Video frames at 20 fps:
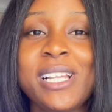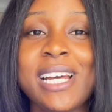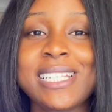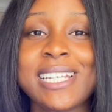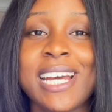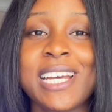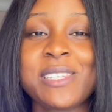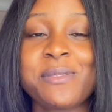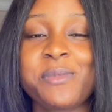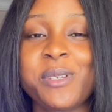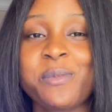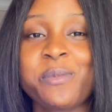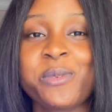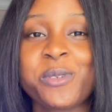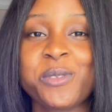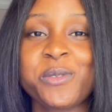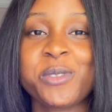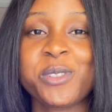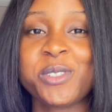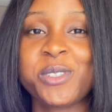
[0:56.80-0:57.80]
light has been
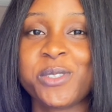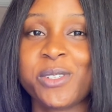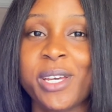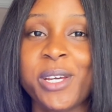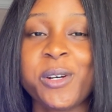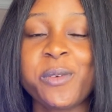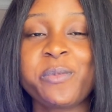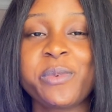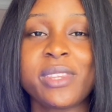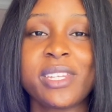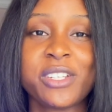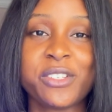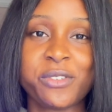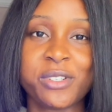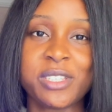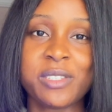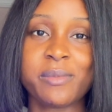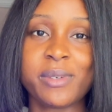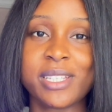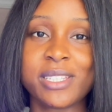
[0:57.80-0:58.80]
proven to help in the
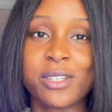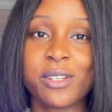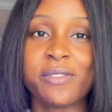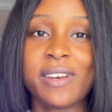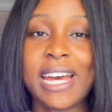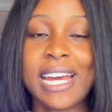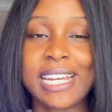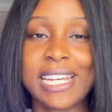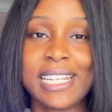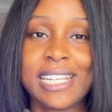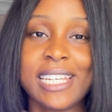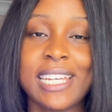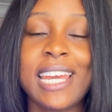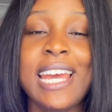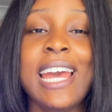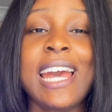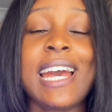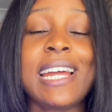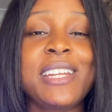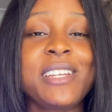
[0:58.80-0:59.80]
treatment of acne,
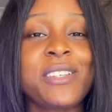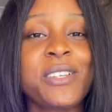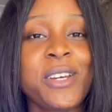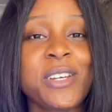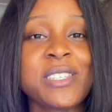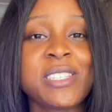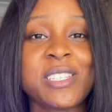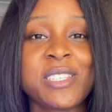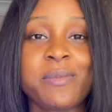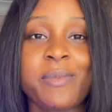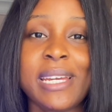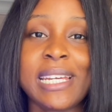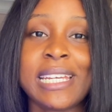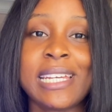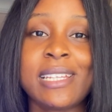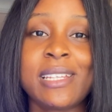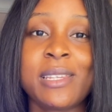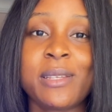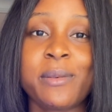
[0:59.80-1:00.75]
and it does this by killing